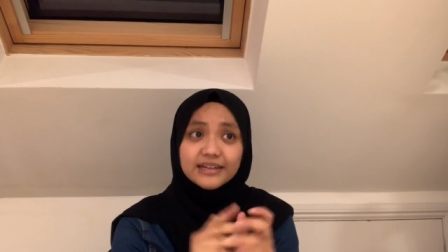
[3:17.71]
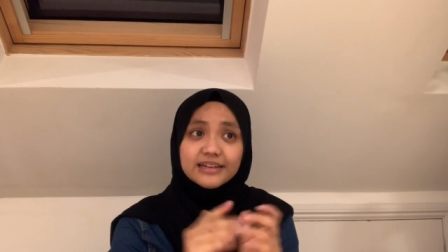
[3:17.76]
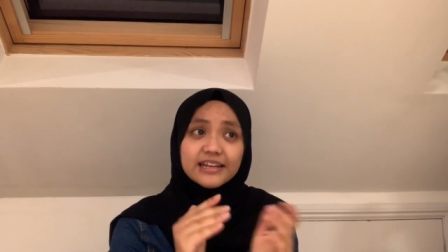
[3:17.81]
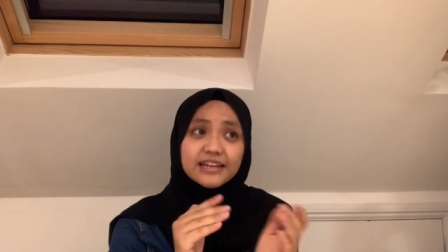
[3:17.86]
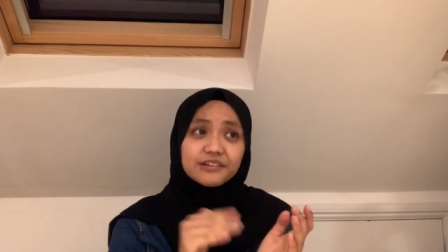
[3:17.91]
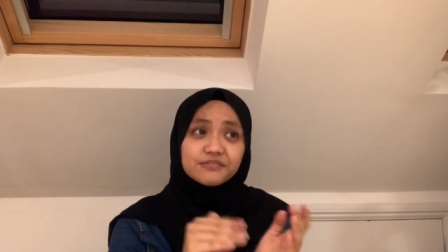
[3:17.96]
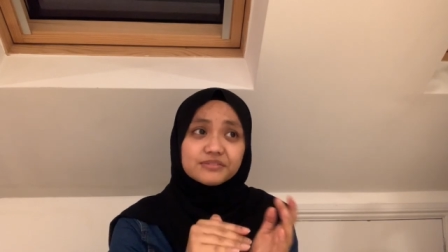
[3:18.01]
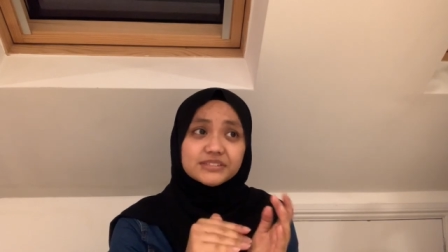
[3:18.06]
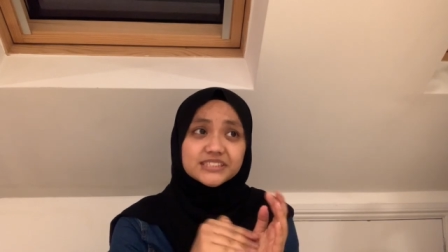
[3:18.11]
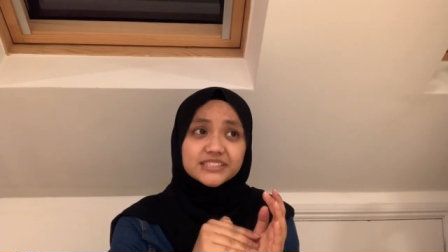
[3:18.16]

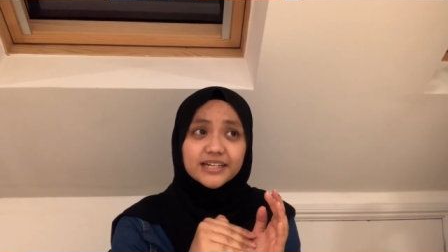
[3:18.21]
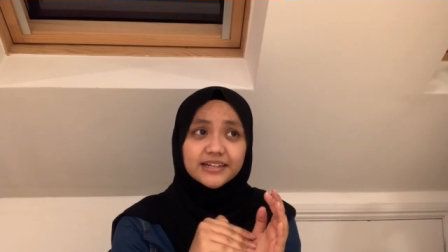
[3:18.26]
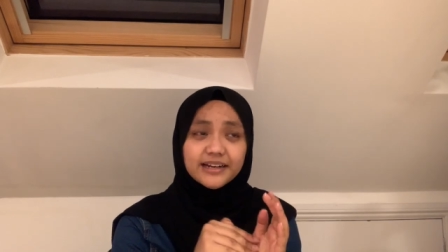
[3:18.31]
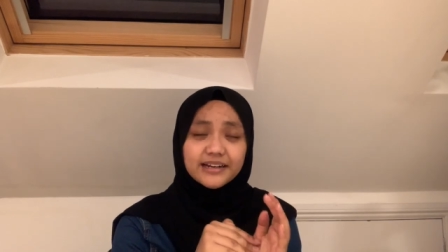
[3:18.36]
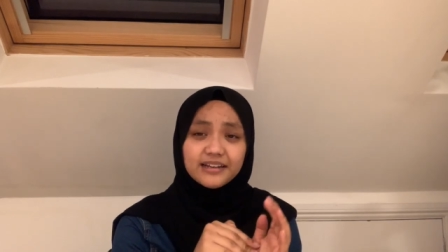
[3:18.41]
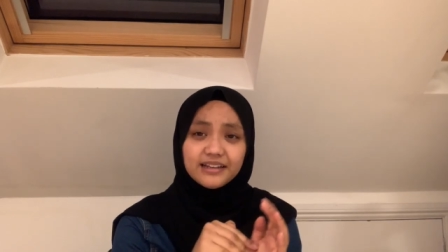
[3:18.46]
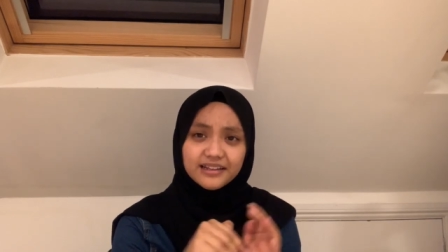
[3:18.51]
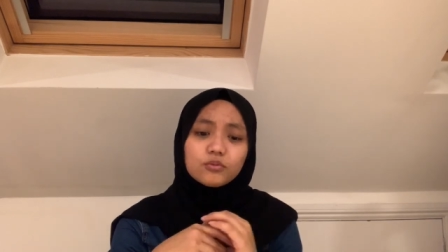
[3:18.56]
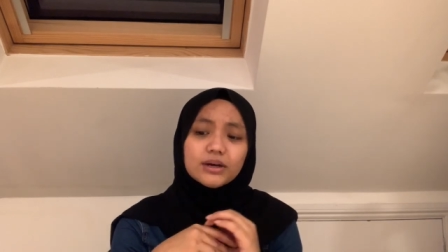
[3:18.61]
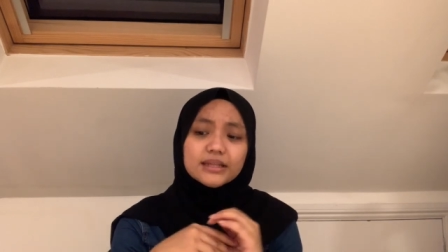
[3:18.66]
even check at
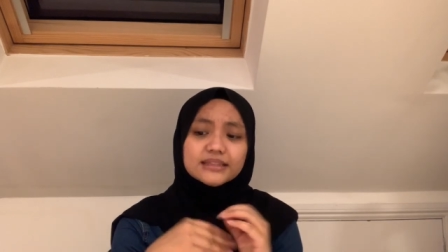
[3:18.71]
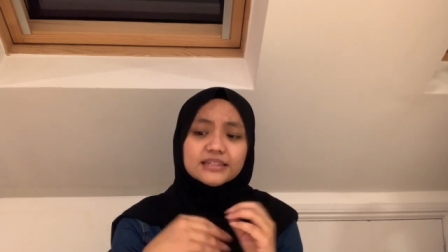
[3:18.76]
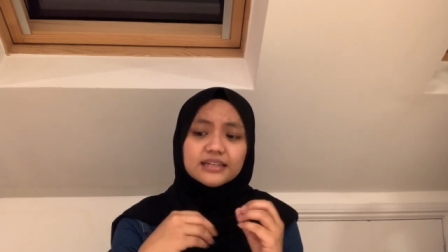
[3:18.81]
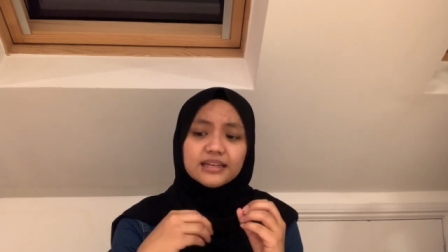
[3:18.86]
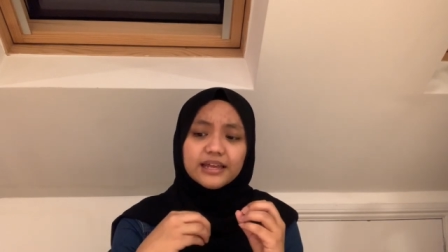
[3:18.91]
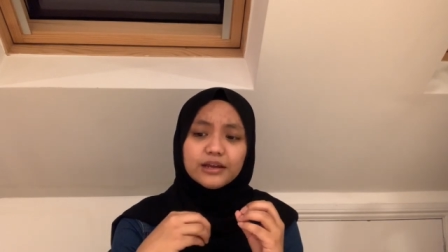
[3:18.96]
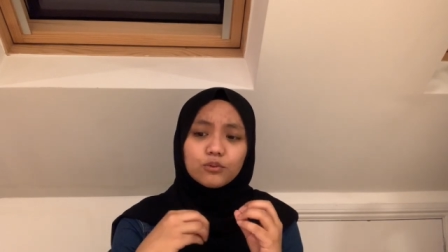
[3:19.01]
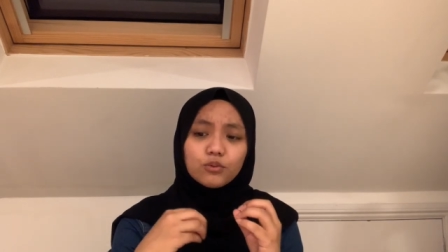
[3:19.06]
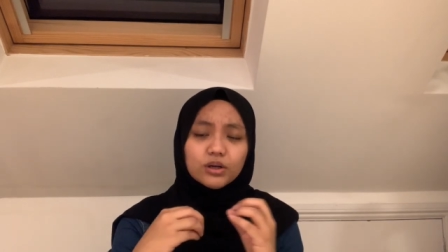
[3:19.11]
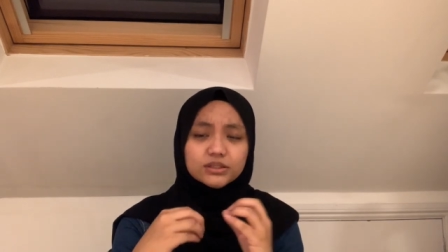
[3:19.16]
like whether
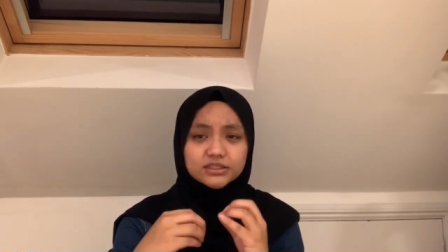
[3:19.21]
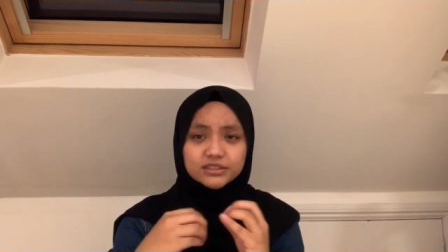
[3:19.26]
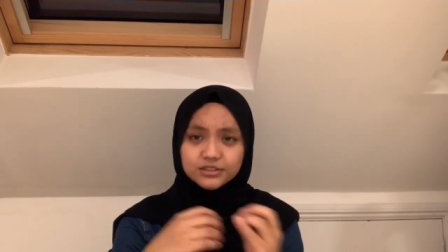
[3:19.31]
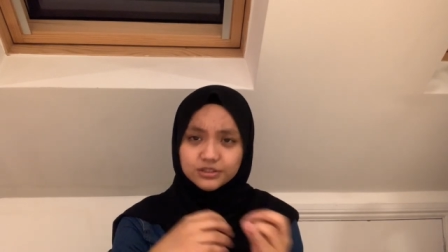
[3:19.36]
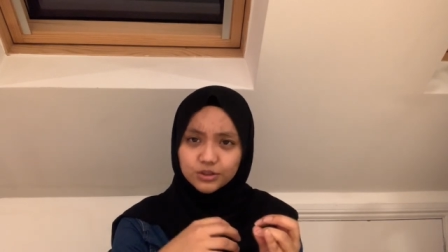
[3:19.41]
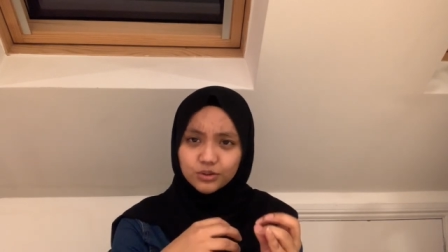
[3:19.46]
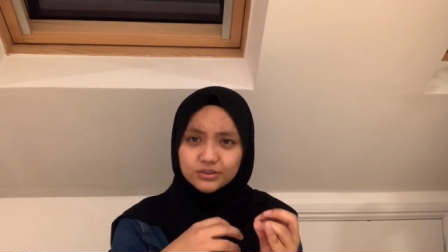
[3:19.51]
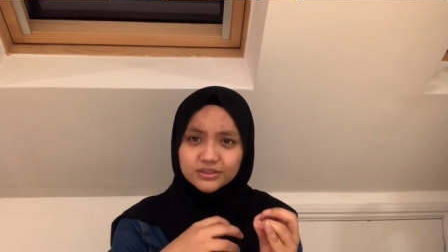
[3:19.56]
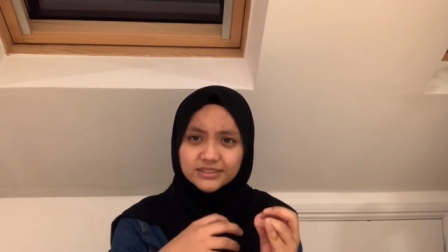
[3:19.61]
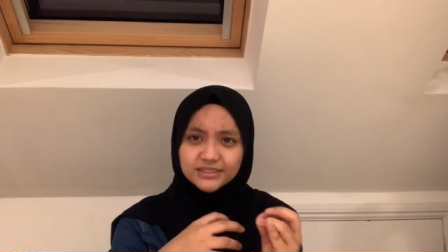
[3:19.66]
like
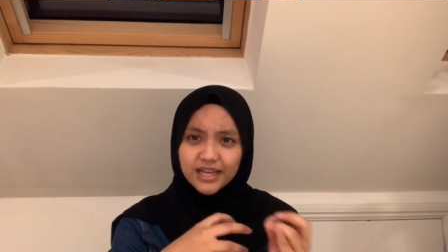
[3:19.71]
Waterstones